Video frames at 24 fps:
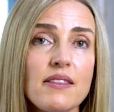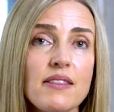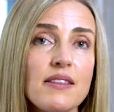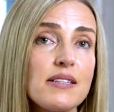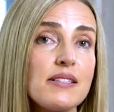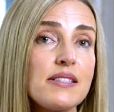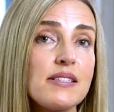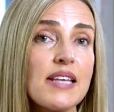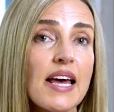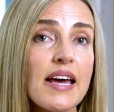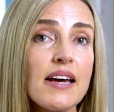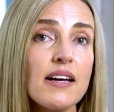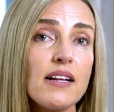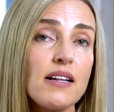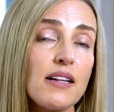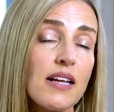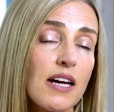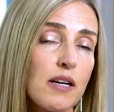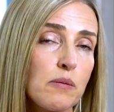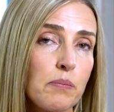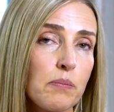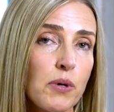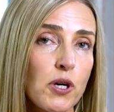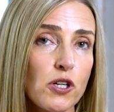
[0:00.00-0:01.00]
the Sale
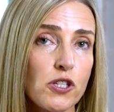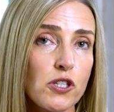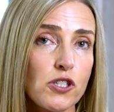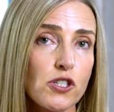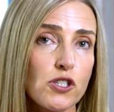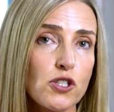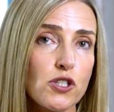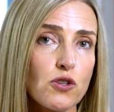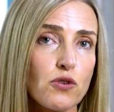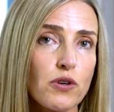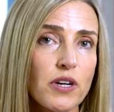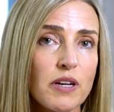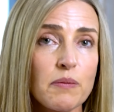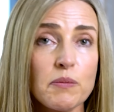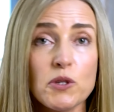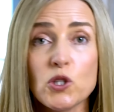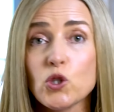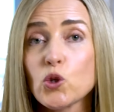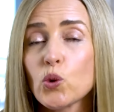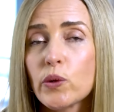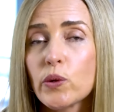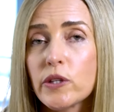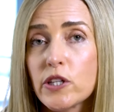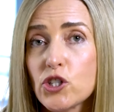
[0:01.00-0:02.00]
and Purchase Agreement,
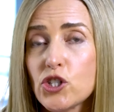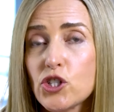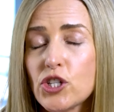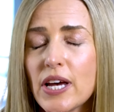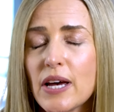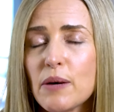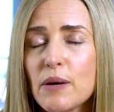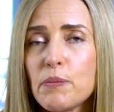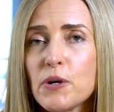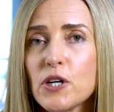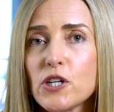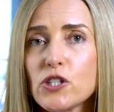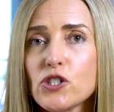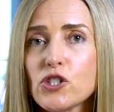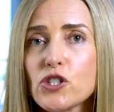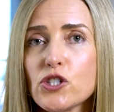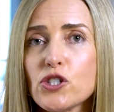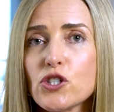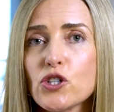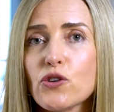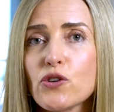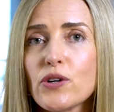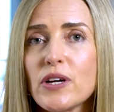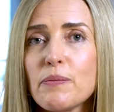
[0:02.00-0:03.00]
or the Share
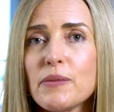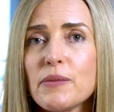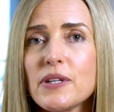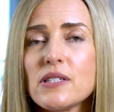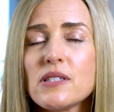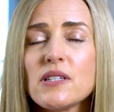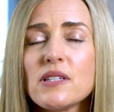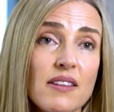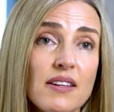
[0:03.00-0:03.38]
Purchase Agreement.